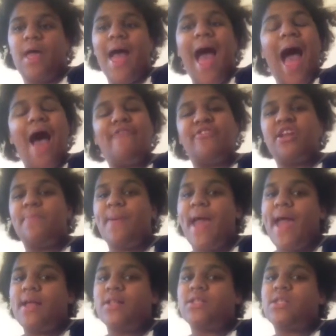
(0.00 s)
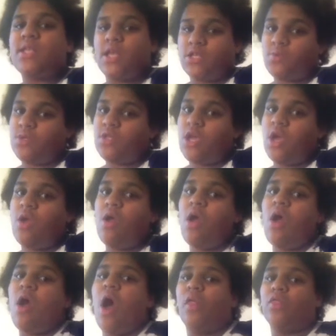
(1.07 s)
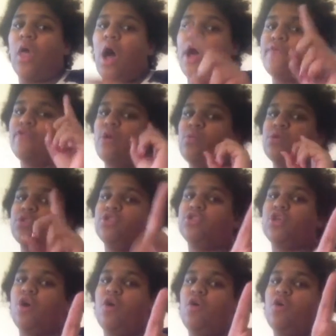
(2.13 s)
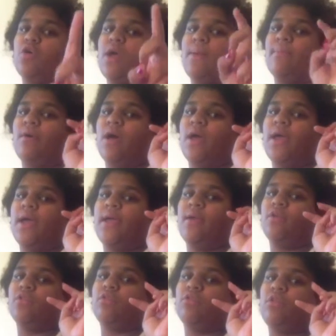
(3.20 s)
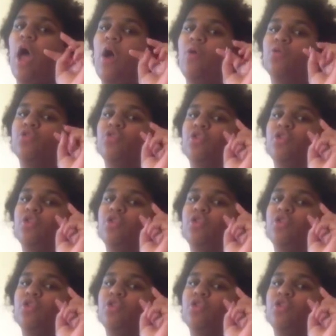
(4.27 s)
Have any pets? Yes, we do. I've got one dog, and my uncle's